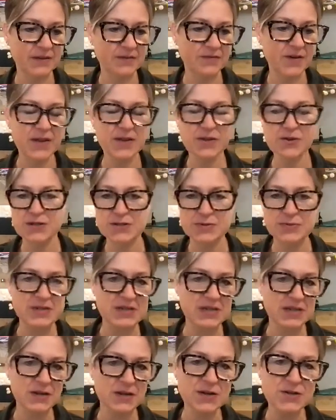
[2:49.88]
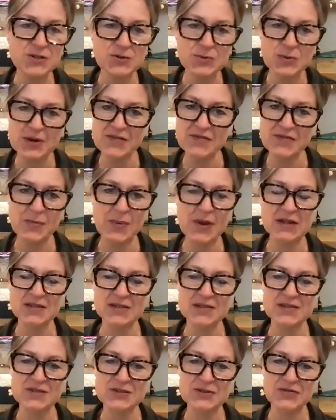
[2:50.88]
Father Christmas had lost one of the
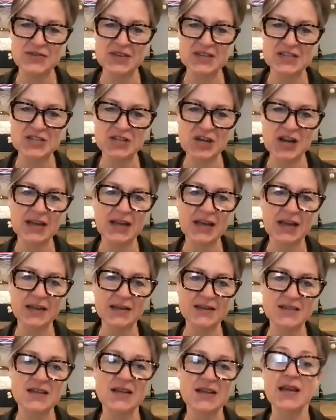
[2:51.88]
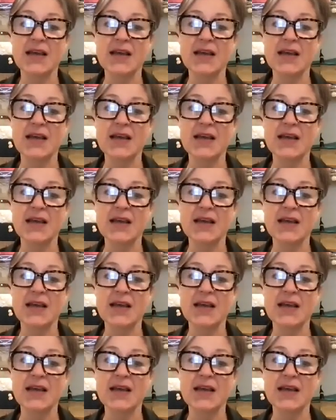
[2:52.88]
buttons off his jacket